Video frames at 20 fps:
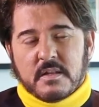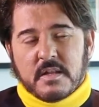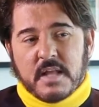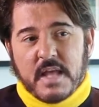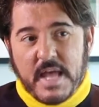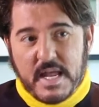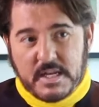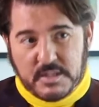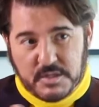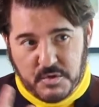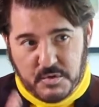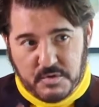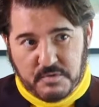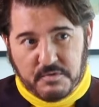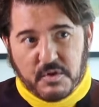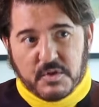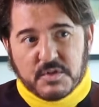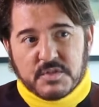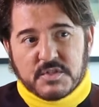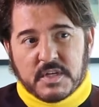at the
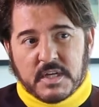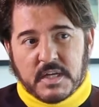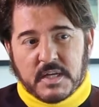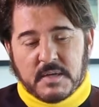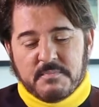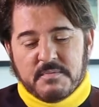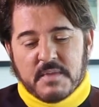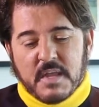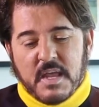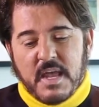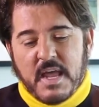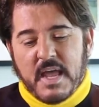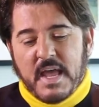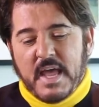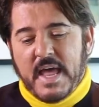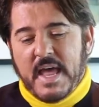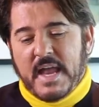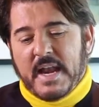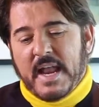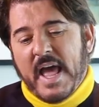university
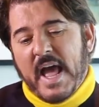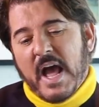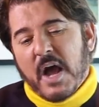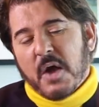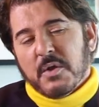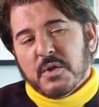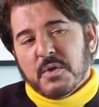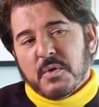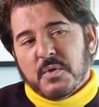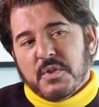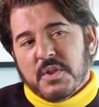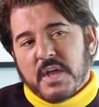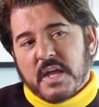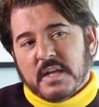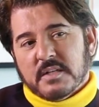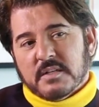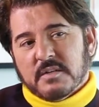and how you then